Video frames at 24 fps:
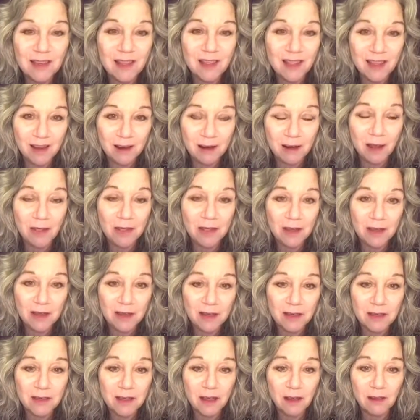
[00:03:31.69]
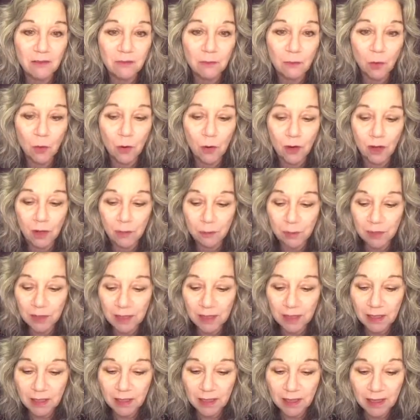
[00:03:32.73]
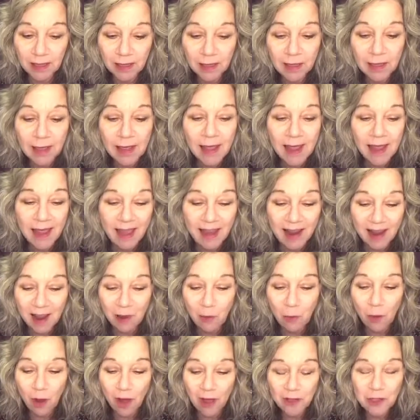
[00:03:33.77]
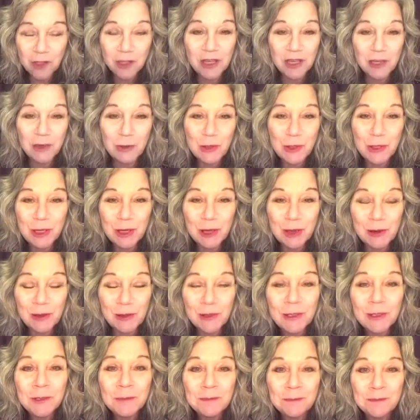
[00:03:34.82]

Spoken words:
to their authentic self more completely. And I watched years ago,